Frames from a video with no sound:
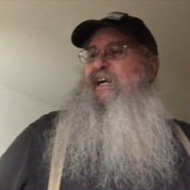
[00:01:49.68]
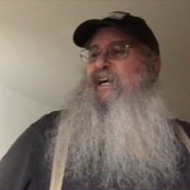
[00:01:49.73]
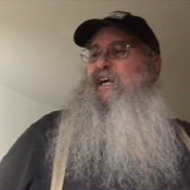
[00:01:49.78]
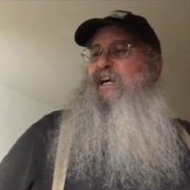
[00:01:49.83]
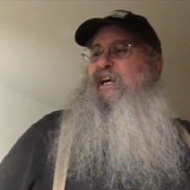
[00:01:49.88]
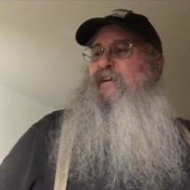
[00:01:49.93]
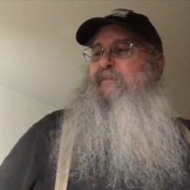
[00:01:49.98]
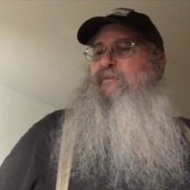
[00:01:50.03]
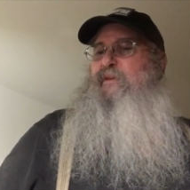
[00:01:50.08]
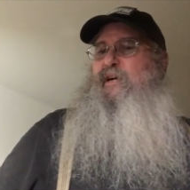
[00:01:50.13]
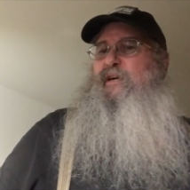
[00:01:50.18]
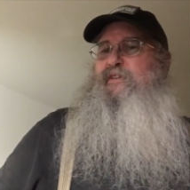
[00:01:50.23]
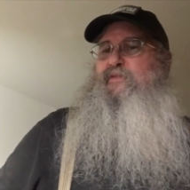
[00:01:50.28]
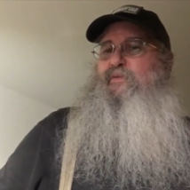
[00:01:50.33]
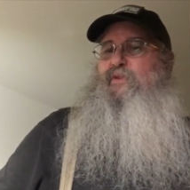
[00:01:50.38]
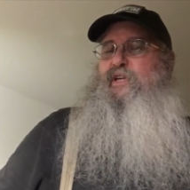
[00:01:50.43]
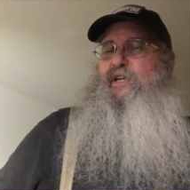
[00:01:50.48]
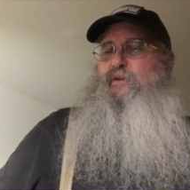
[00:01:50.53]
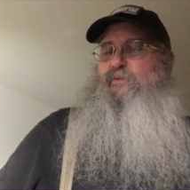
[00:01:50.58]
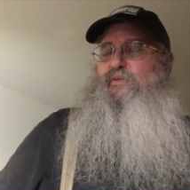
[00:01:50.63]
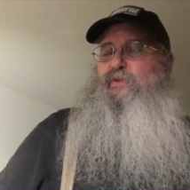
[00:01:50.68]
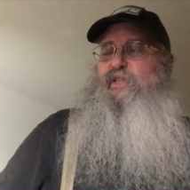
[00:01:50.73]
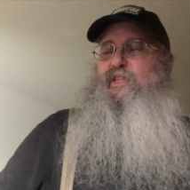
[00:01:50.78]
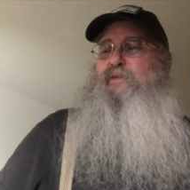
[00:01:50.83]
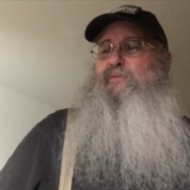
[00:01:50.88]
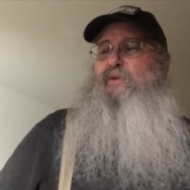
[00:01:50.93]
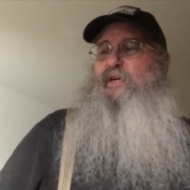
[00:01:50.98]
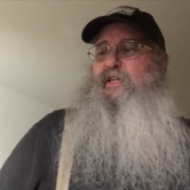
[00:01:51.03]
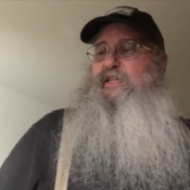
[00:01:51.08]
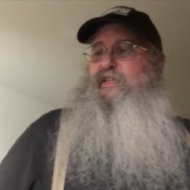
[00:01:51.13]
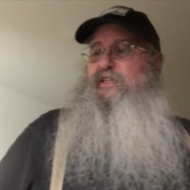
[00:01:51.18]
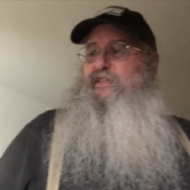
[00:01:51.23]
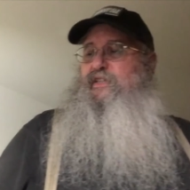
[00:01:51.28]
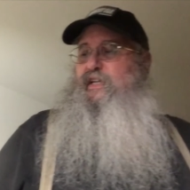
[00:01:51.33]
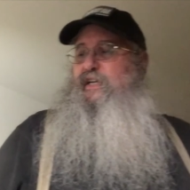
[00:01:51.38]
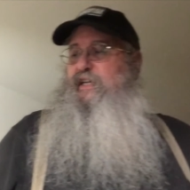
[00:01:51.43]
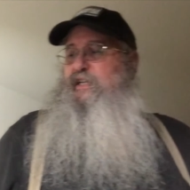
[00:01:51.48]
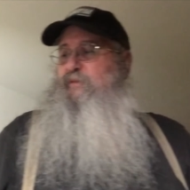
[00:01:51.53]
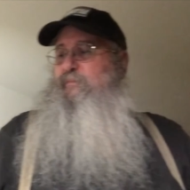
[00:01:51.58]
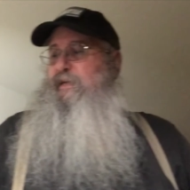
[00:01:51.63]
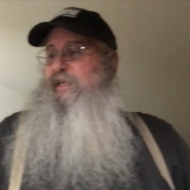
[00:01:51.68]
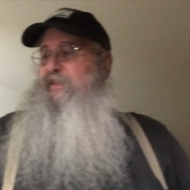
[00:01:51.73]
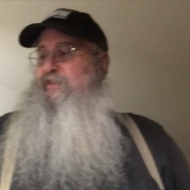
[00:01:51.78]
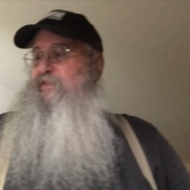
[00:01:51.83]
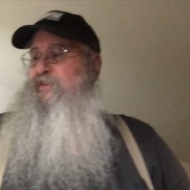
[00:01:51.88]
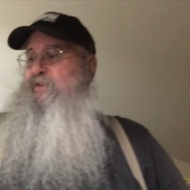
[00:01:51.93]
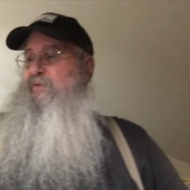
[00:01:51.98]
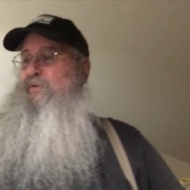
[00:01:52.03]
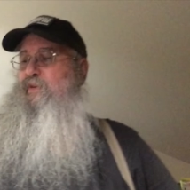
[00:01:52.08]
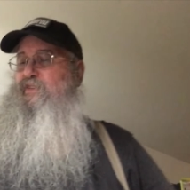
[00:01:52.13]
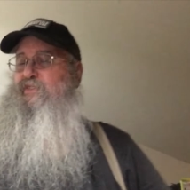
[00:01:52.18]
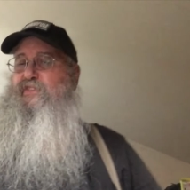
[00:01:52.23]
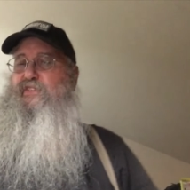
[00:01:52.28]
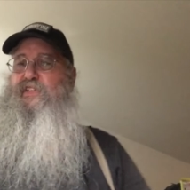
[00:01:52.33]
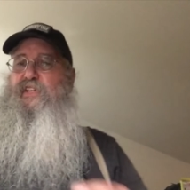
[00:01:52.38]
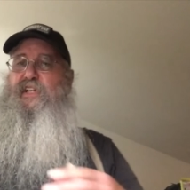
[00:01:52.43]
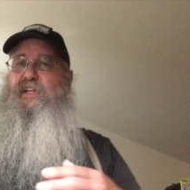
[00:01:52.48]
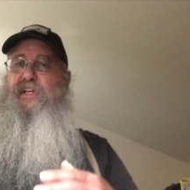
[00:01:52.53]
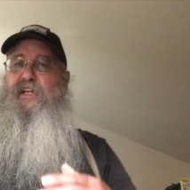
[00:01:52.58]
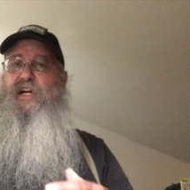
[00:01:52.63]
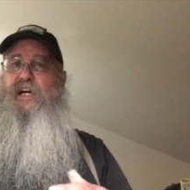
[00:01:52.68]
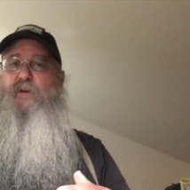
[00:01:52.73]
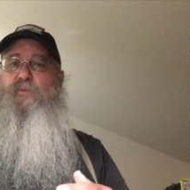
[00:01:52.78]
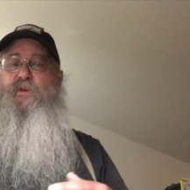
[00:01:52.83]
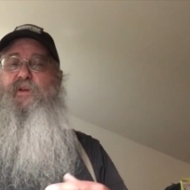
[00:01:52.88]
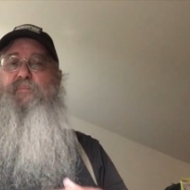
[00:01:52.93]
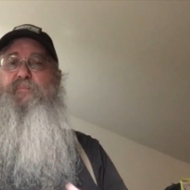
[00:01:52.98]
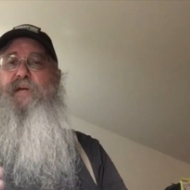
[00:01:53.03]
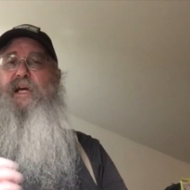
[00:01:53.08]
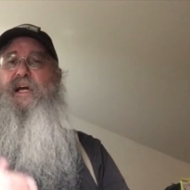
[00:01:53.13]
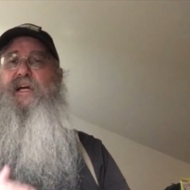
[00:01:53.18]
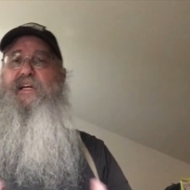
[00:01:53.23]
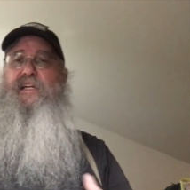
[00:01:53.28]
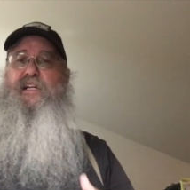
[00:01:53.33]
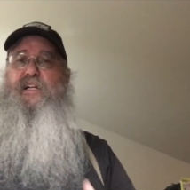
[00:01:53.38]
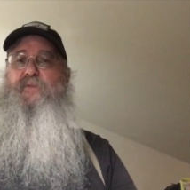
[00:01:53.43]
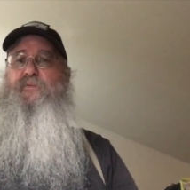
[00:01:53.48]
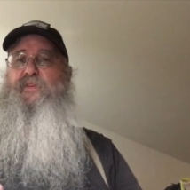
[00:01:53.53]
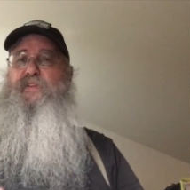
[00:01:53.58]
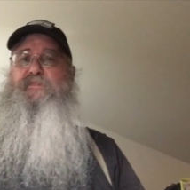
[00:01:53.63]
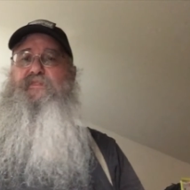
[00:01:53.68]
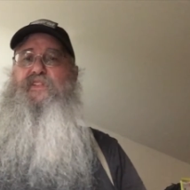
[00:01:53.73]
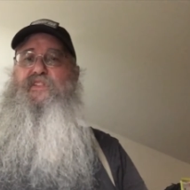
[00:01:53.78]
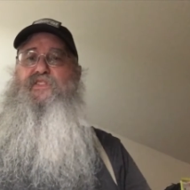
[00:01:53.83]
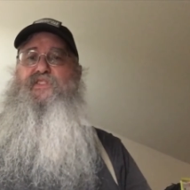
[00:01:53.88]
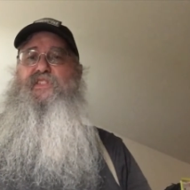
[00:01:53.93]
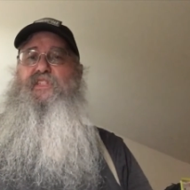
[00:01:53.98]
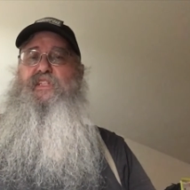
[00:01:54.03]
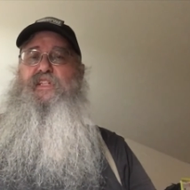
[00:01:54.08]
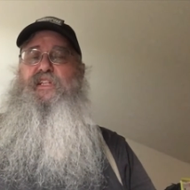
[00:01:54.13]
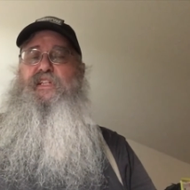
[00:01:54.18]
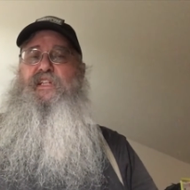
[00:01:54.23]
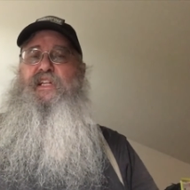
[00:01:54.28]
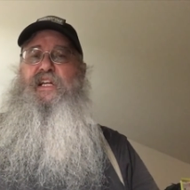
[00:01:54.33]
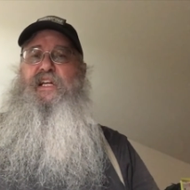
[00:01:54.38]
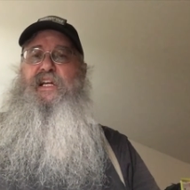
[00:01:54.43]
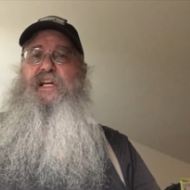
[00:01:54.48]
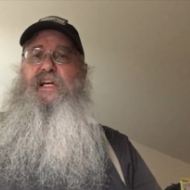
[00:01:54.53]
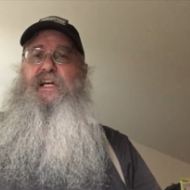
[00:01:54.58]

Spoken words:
I really wanted to talk about though was I went back and I revisited it.